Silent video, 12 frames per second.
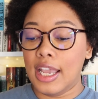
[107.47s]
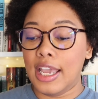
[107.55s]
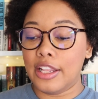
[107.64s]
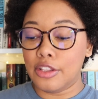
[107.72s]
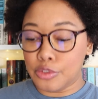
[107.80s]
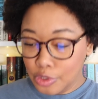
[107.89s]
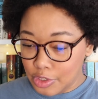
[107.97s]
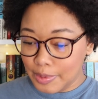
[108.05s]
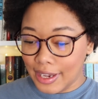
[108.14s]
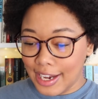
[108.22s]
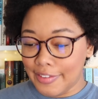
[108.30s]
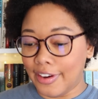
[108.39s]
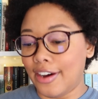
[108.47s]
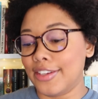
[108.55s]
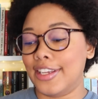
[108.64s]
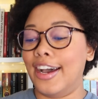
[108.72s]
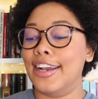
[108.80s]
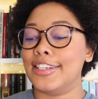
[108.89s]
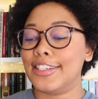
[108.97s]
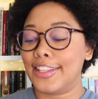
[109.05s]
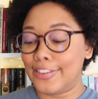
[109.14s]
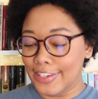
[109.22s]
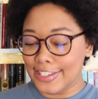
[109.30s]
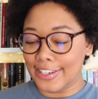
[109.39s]
Hidden Truths by Neva Altaj,
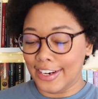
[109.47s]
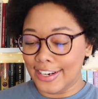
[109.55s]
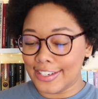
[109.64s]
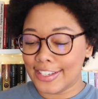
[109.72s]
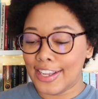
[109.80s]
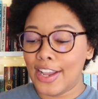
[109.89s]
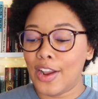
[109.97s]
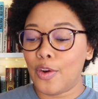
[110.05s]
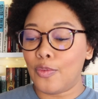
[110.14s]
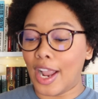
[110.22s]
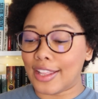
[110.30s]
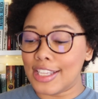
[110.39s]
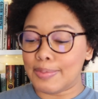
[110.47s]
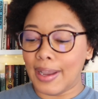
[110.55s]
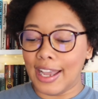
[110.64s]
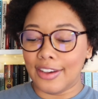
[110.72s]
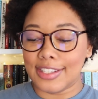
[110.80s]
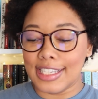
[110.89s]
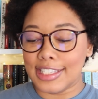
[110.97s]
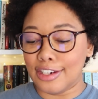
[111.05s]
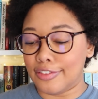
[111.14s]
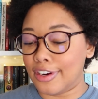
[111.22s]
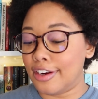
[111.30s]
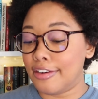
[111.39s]
3 stars. Reckless by Elsie
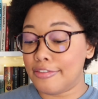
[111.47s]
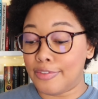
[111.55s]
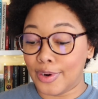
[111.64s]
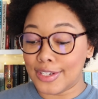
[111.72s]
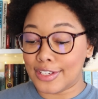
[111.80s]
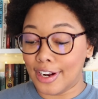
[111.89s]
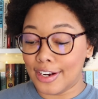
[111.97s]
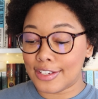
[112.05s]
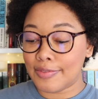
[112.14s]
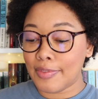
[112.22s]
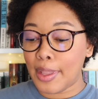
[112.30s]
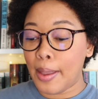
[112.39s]
Silver, 4 stars.